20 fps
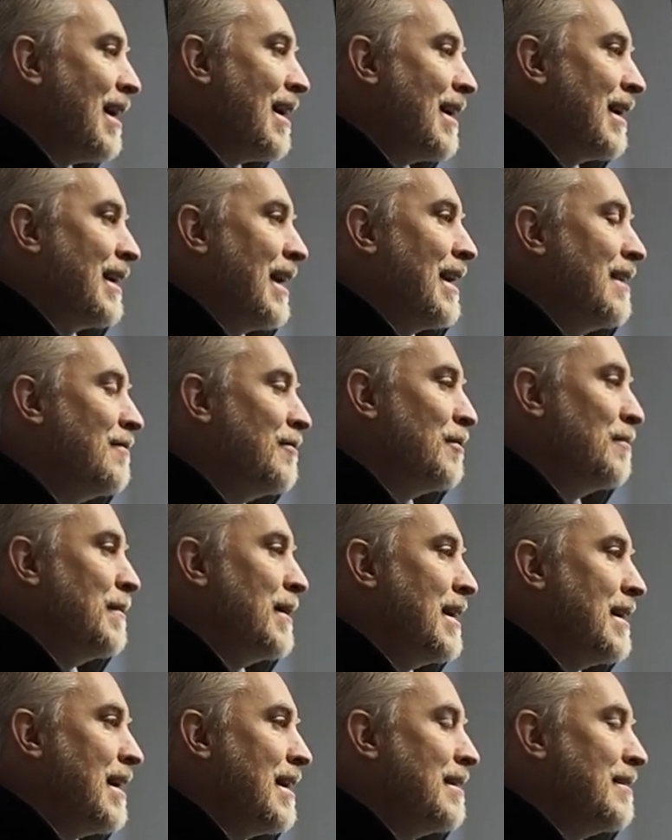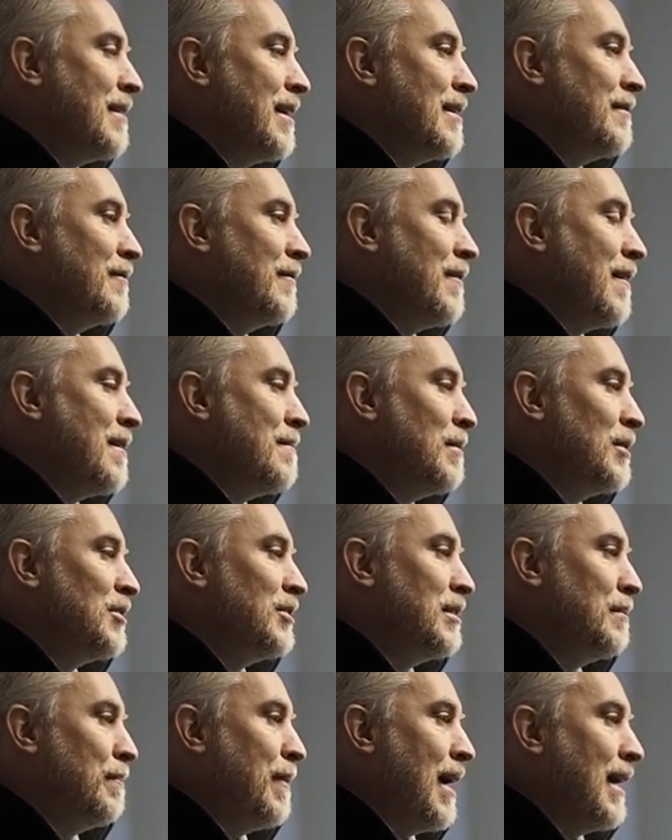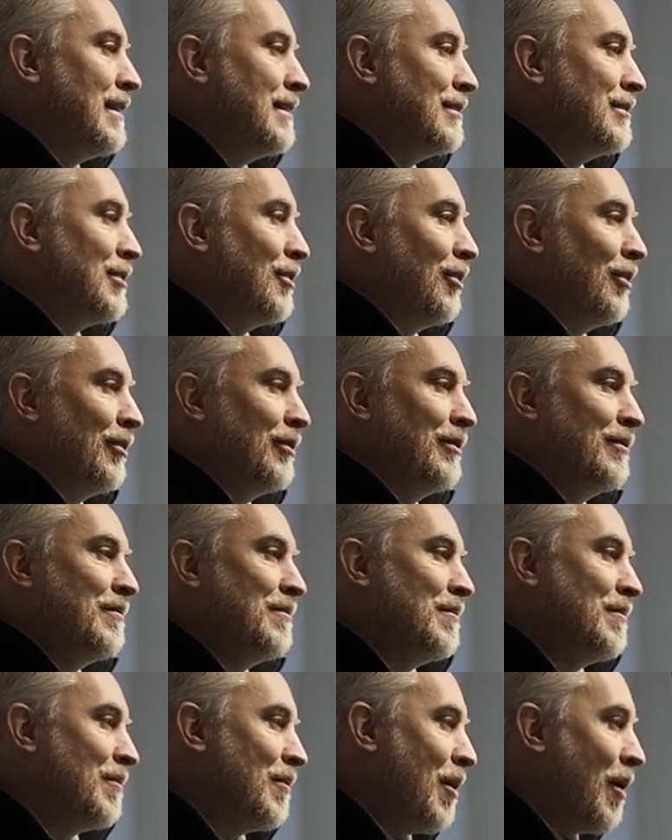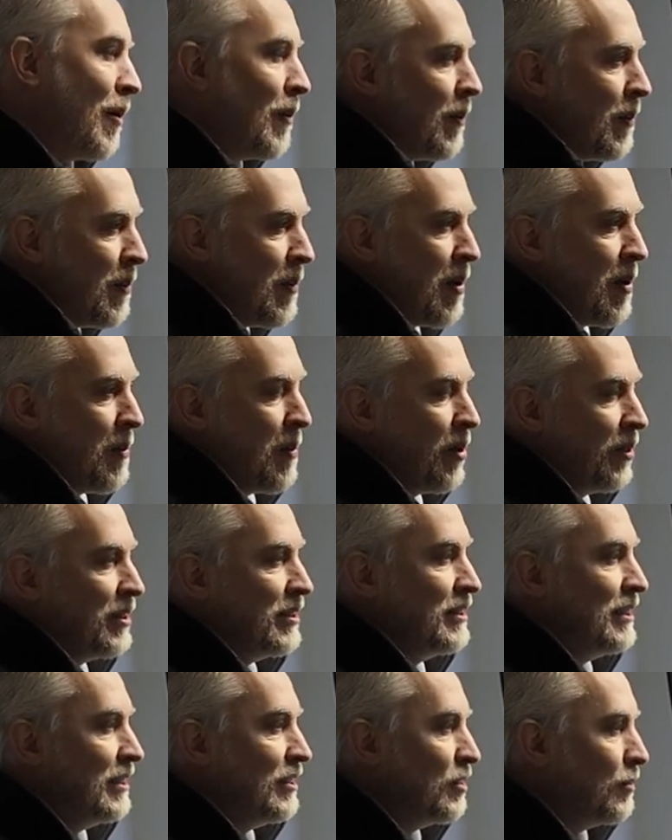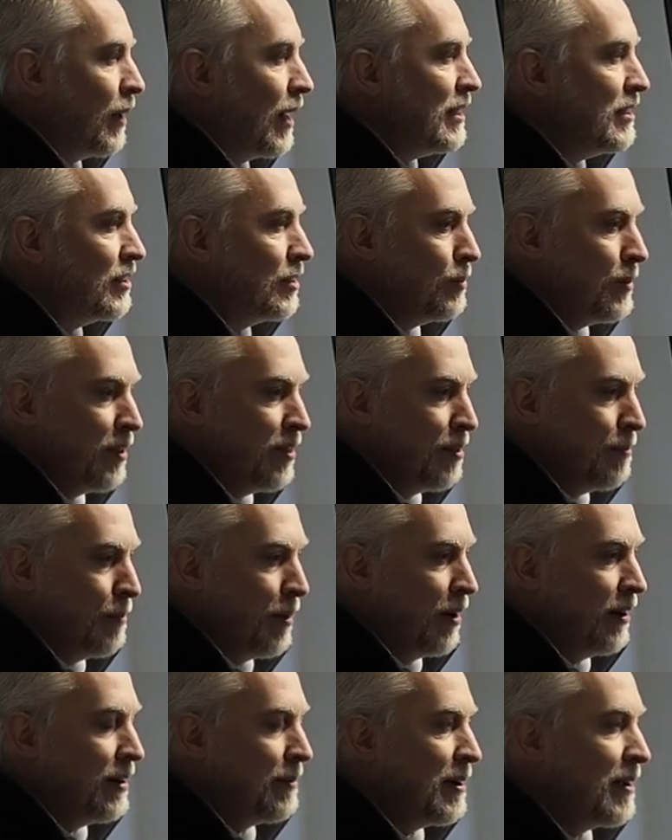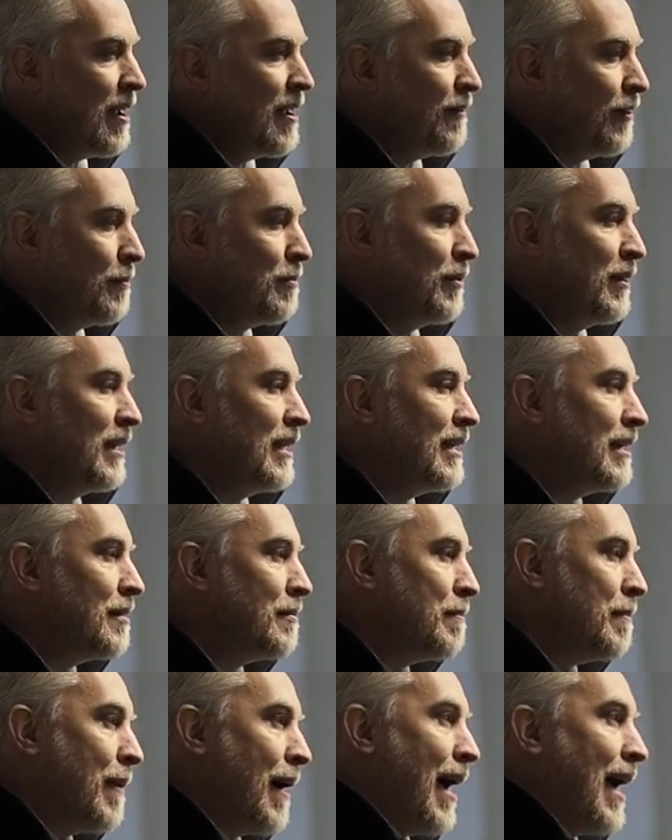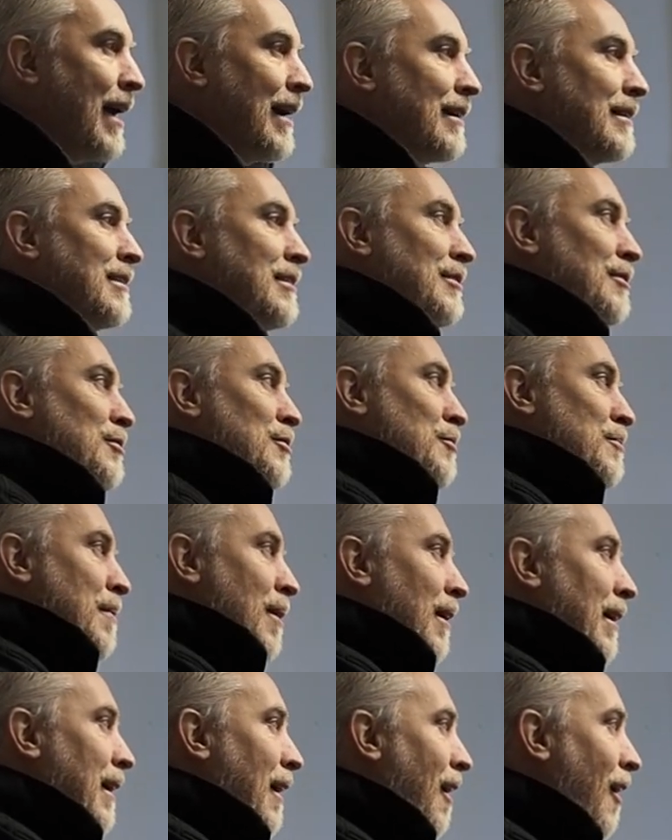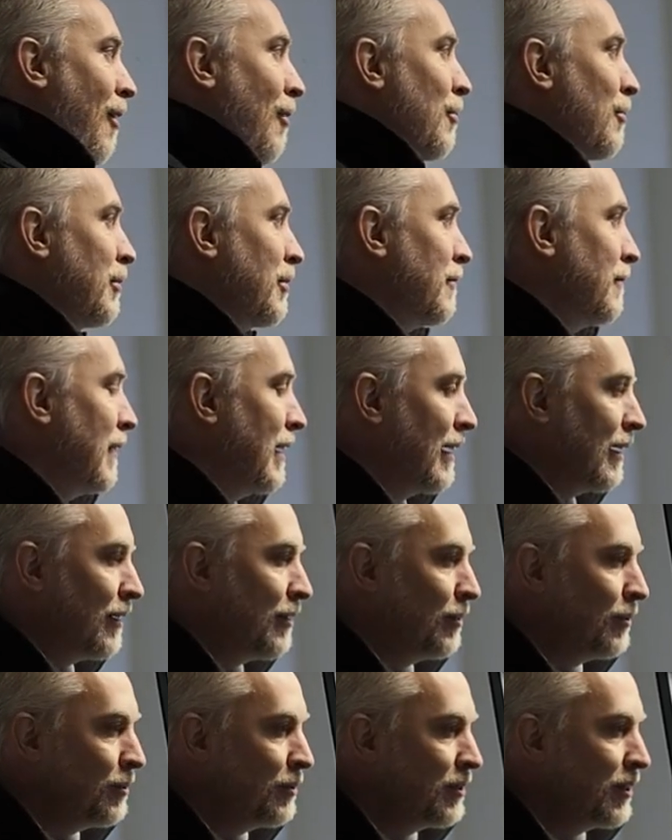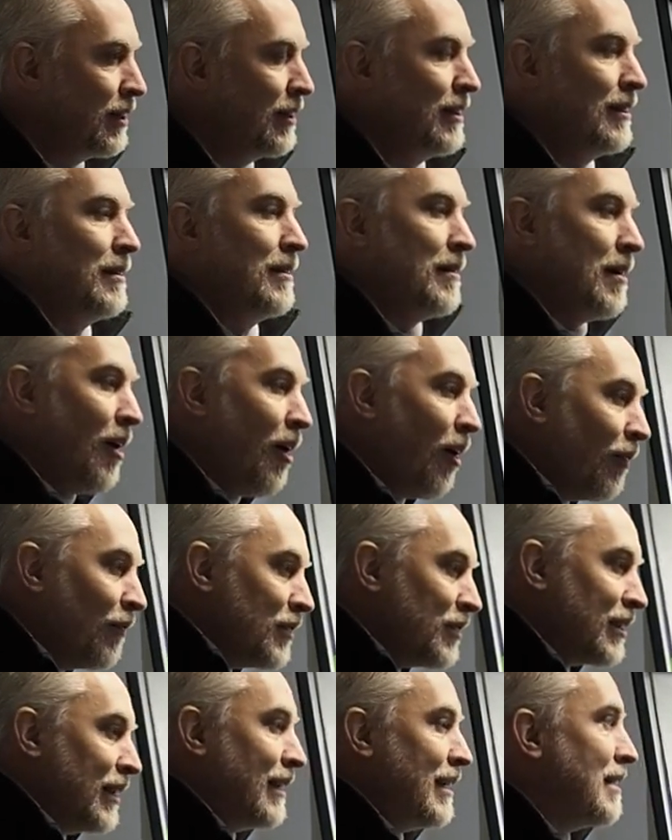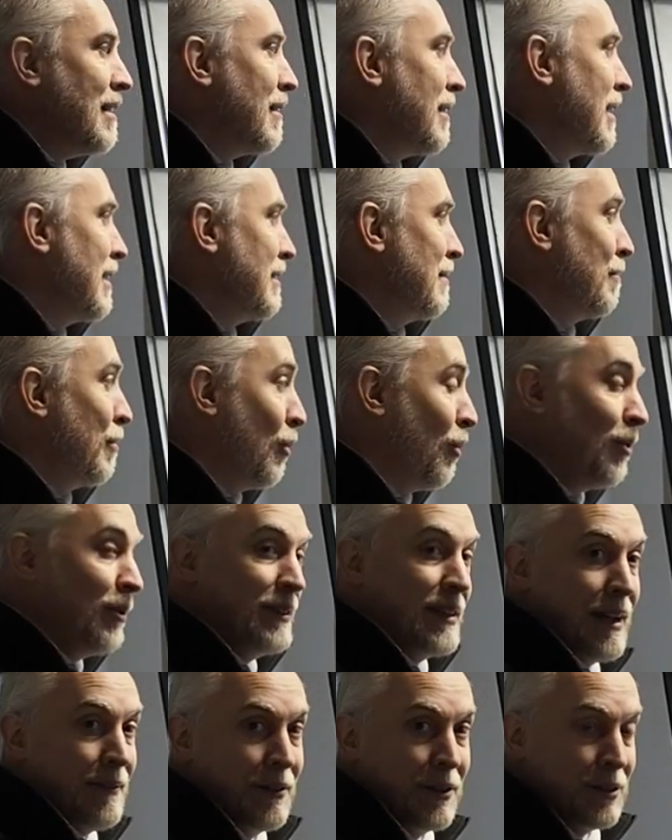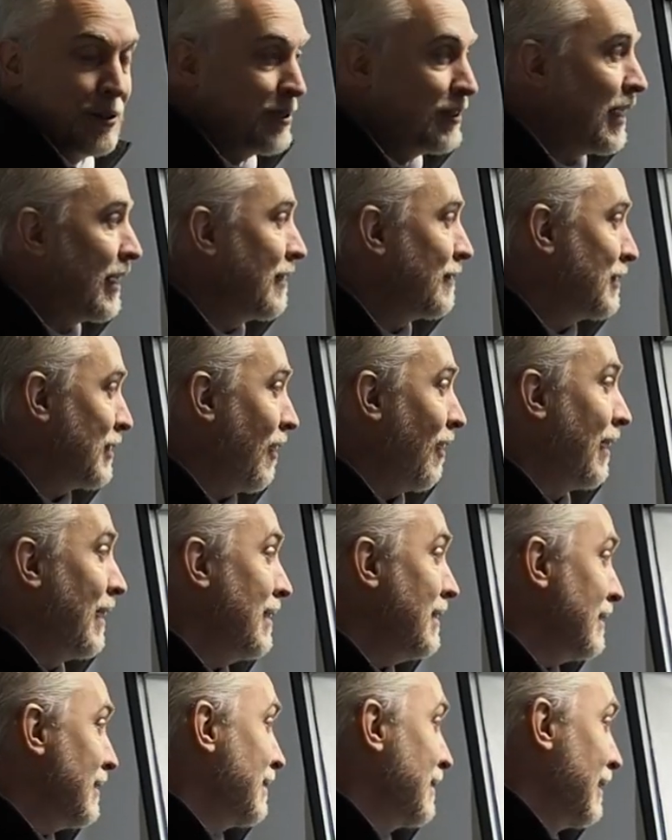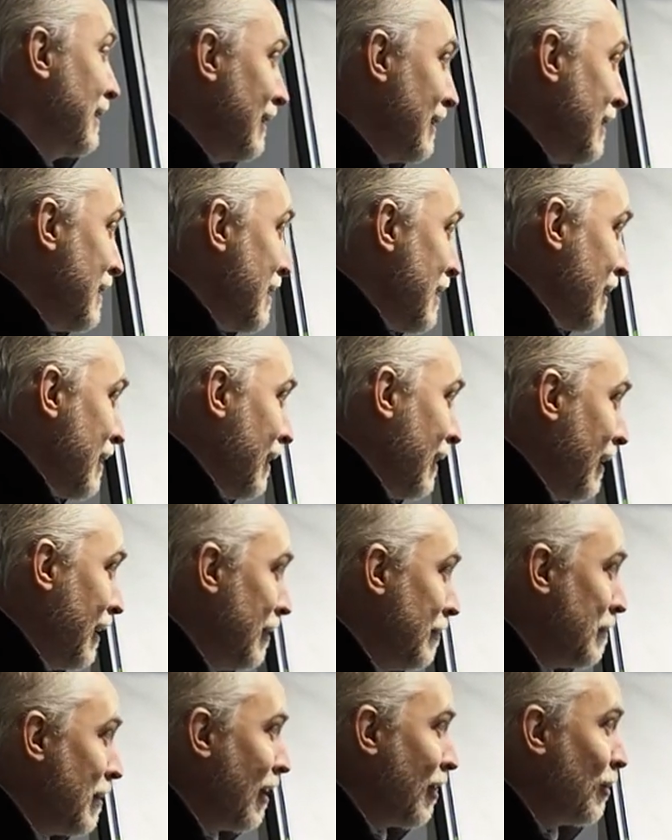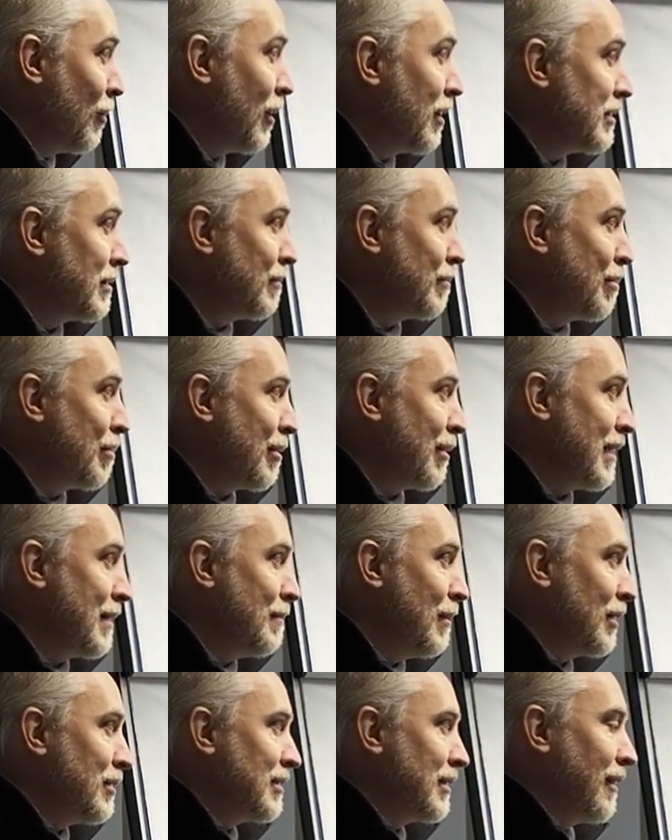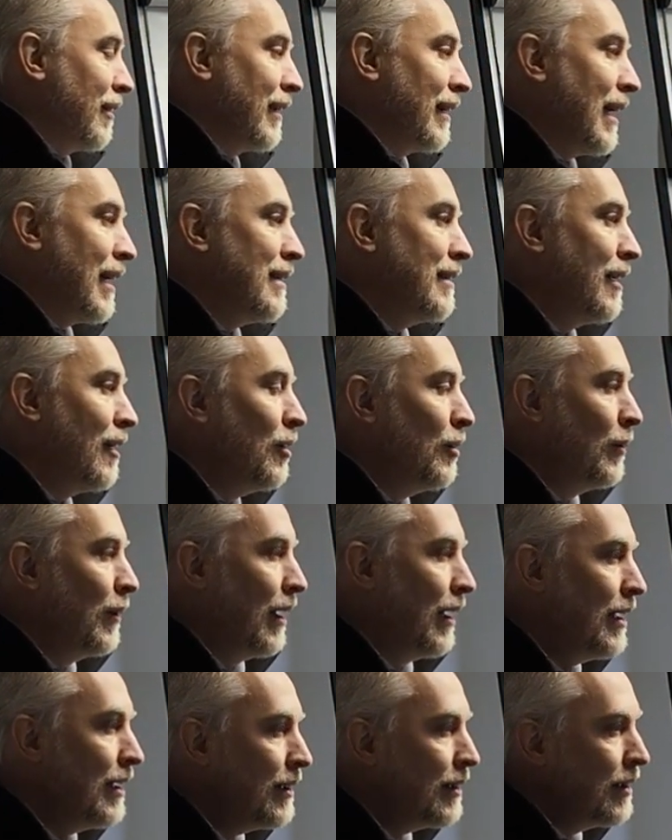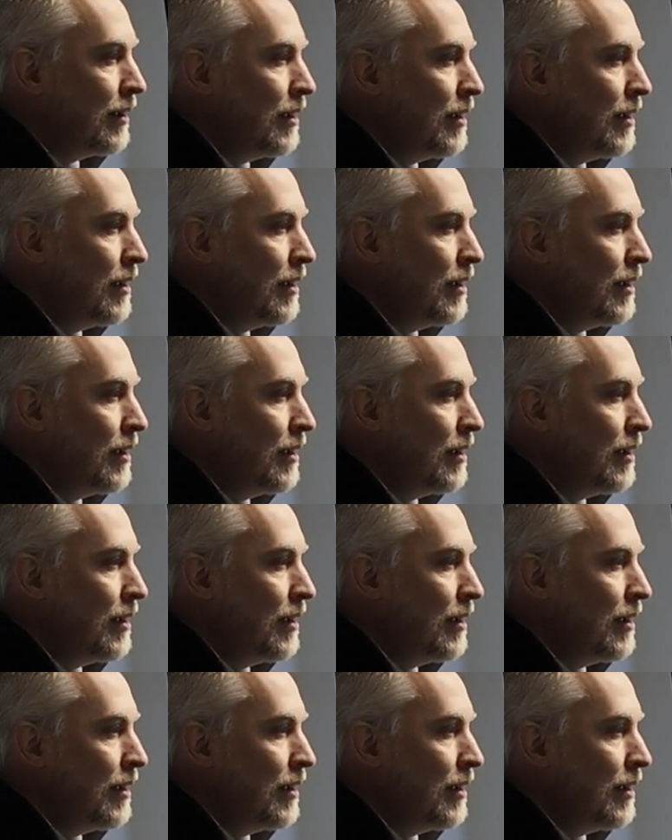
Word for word: again, for me, it, it very much depends on, on, on what the situation with the mud. I mean, if I'm thinking back to my older vehicles, obviously it's important to have a good set of tyres. Um, otherwise, I'm pretty much going to get nowhere.